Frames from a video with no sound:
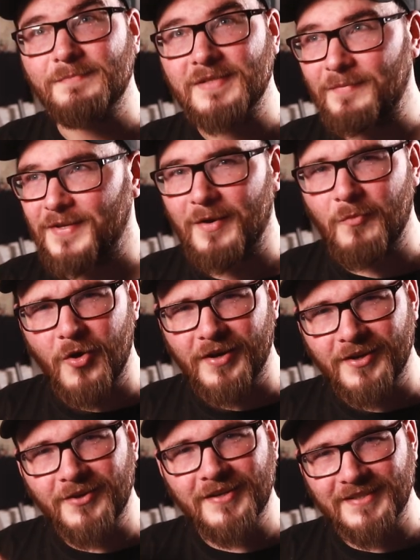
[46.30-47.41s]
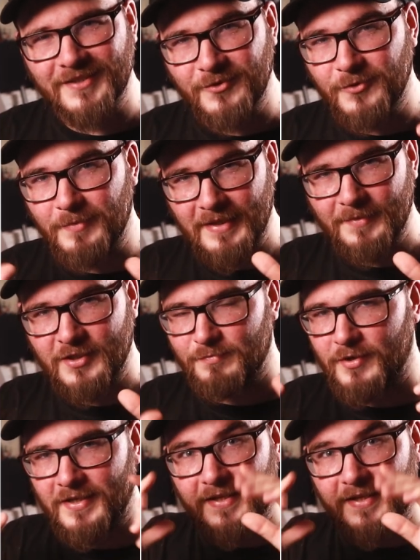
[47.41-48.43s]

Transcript: something I'm working on. It's new, but let me just break it